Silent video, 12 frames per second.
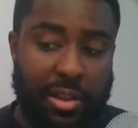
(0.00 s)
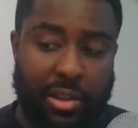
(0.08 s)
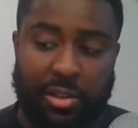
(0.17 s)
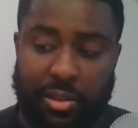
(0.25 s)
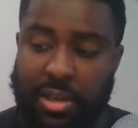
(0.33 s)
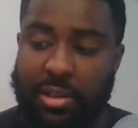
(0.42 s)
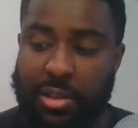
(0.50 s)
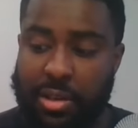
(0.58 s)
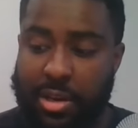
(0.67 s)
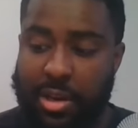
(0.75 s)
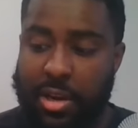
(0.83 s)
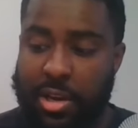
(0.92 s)
this
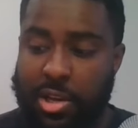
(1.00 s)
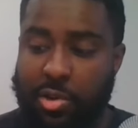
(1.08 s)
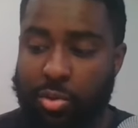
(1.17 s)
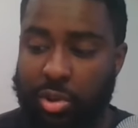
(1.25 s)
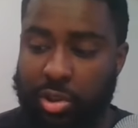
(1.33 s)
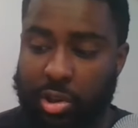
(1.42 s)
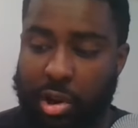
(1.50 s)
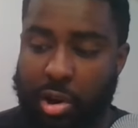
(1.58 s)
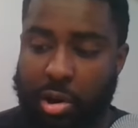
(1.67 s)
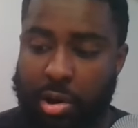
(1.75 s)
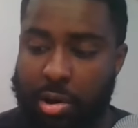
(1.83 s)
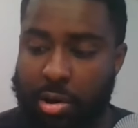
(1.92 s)
season, you
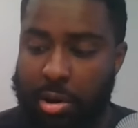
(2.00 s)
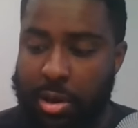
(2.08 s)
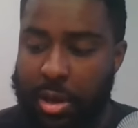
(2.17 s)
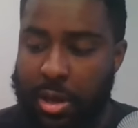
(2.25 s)
saw